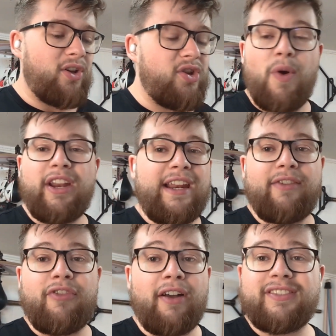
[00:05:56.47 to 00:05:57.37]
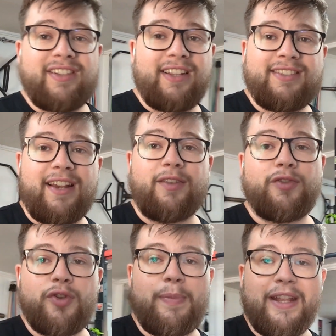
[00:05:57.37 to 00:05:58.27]
you only need 5 to 10 seconds
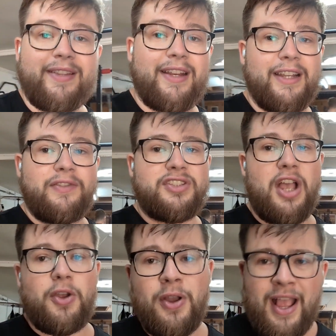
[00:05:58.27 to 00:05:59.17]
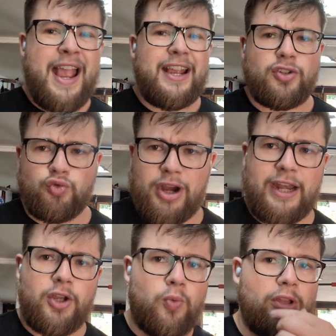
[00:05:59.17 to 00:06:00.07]
for a big deadlift. So it's a really
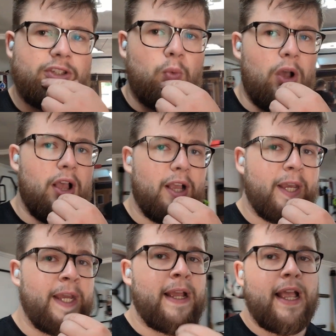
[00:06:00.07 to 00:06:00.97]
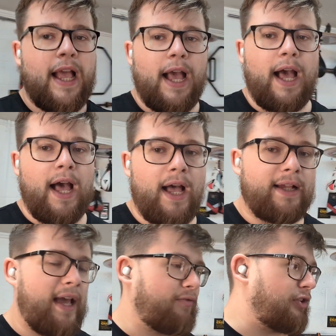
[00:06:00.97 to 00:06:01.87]
good one to work
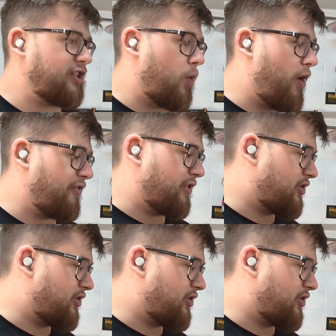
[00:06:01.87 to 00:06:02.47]
every so often.